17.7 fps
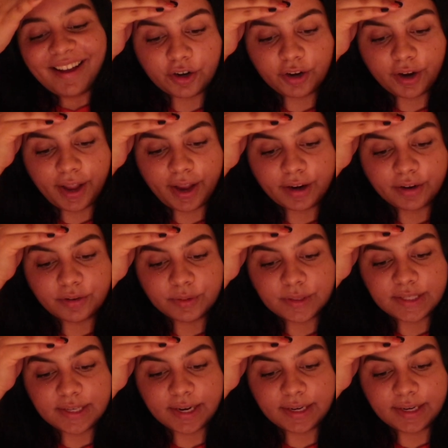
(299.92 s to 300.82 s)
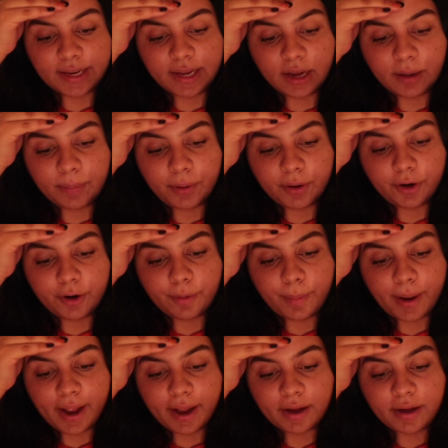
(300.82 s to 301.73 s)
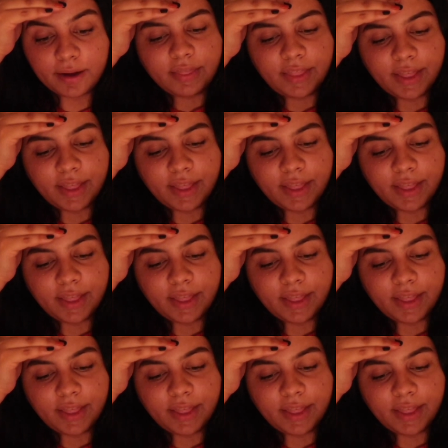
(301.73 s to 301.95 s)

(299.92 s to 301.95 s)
Her hair was standing up on her back.